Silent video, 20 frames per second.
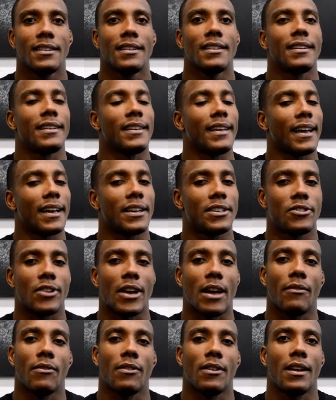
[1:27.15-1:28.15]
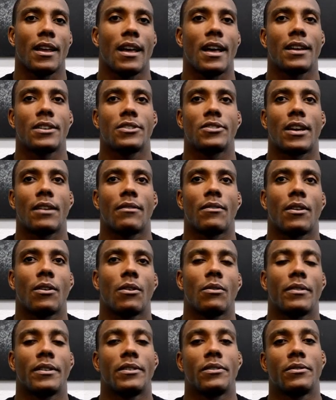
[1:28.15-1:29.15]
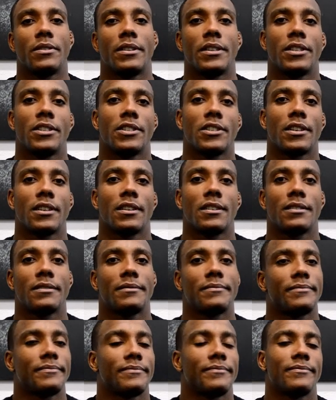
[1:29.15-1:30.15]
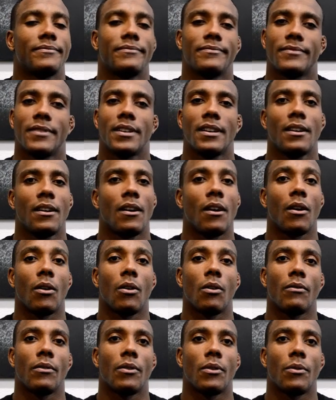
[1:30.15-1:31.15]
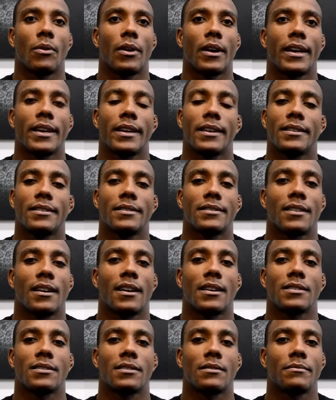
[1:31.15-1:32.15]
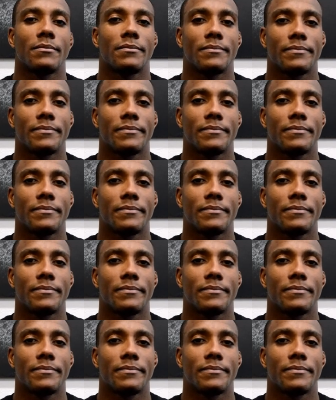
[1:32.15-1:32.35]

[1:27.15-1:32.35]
Yeah, I traveled a lot. Traveled all over Indonesia, all over Hawaii. It's awesome.